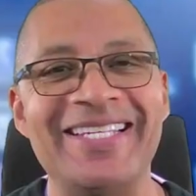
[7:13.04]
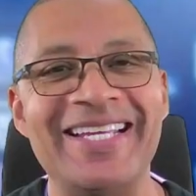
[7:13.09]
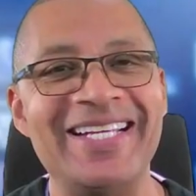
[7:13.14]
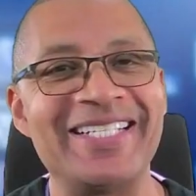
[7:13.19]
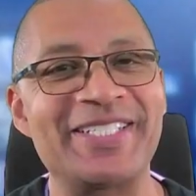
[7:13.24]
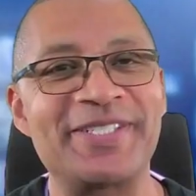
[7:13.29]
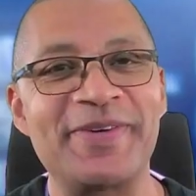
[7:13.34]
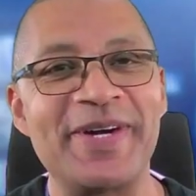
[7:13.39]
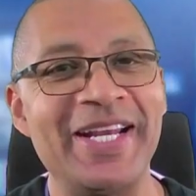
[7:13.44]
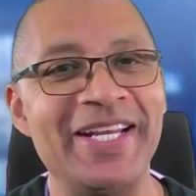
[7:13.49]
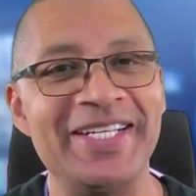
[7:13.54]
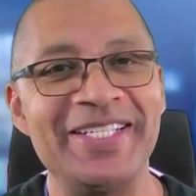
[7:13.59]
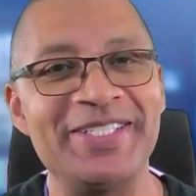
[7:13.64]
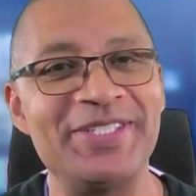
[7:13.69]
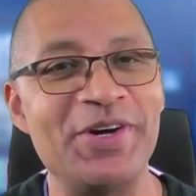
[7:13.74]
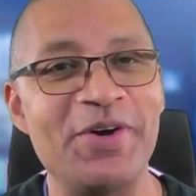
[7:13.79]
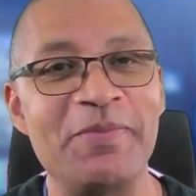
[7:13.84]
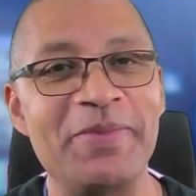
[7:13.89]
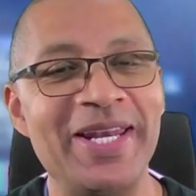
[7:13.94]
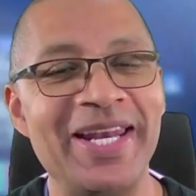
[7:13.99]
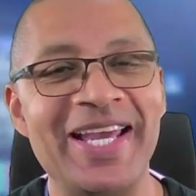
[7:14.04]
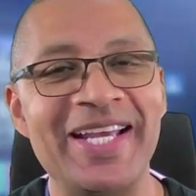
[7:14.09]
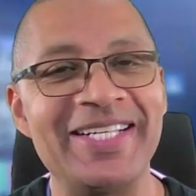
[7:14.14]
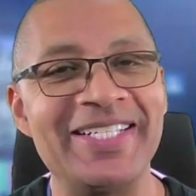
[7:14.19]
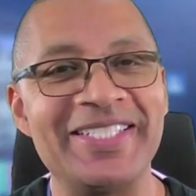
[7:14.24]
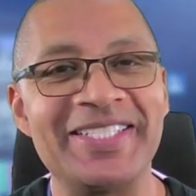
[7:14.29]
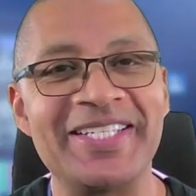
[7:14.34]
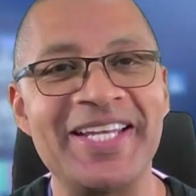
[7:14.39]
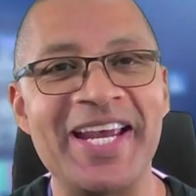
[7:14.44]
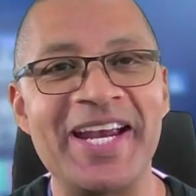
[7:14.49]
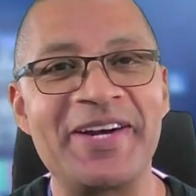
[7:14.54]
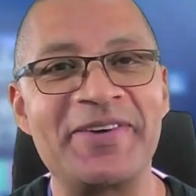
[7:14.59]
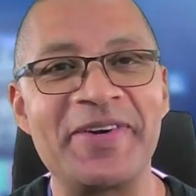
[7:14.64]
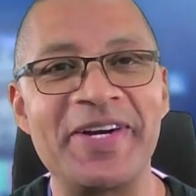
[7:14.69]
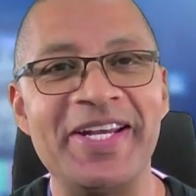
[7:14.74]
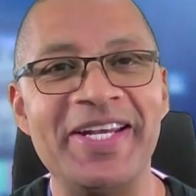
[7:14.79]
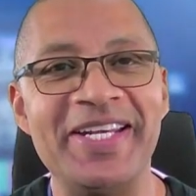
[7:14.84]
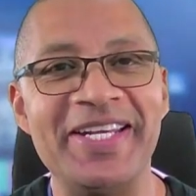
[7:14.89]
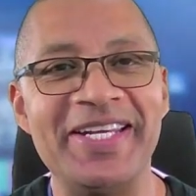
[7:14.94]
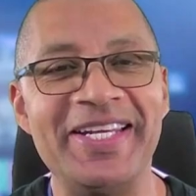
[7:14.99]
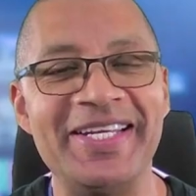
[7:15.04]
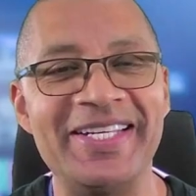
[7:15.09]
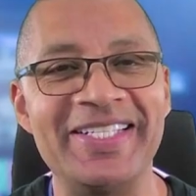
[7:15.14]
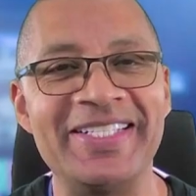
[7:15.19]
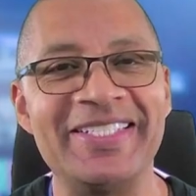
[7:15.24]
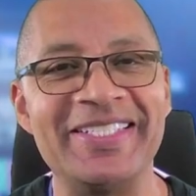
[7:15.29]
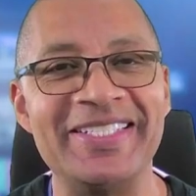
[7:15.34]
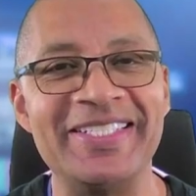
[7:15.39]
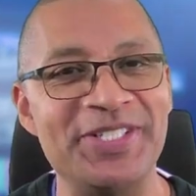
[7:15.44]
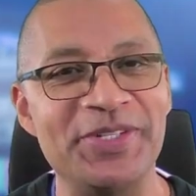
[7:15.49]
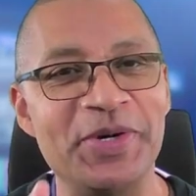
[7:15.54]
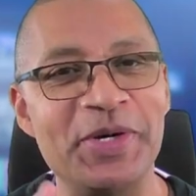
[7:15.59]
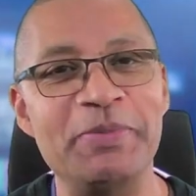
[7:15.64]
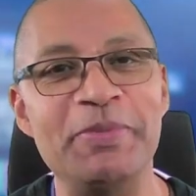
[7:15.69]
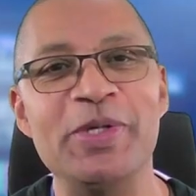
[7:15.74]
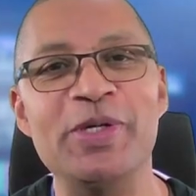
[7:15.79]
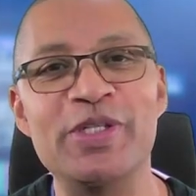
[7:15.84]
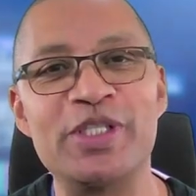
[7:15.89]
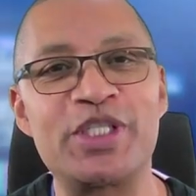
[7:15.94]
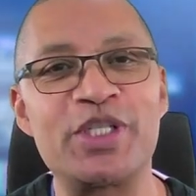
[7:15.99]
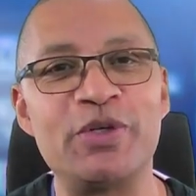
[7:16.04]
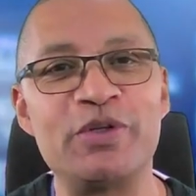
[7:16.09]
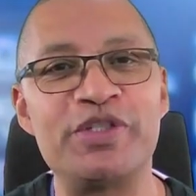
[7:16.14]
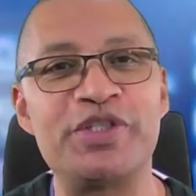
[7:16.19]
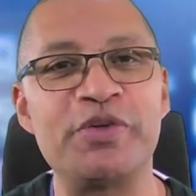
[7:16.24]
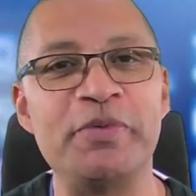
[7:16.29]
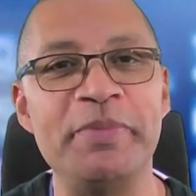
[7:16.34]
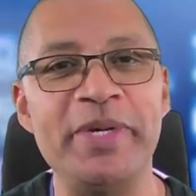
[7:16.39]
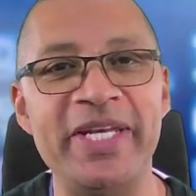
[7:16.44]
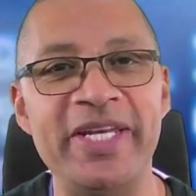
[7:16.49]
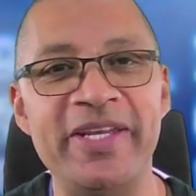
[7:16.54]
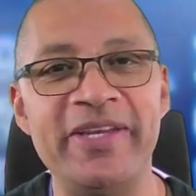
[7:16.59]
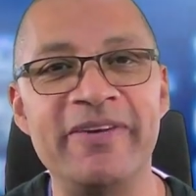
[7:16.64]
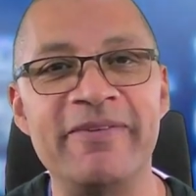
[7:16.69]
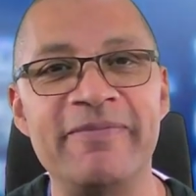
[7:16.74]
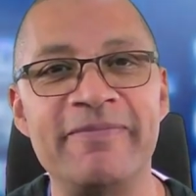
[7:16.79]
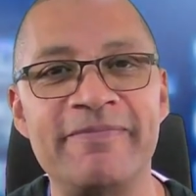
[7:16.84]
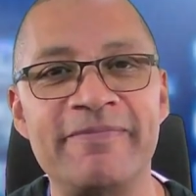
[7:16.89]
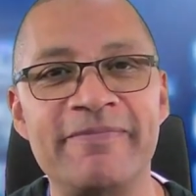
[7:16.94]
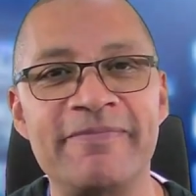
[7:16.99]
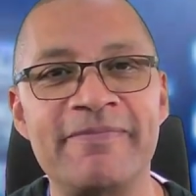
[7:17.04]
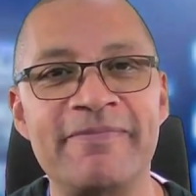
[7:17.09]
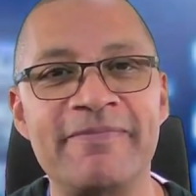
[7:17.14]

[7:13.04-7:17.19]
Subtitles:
That's right. Don't be like this guy right here. Join me on social media.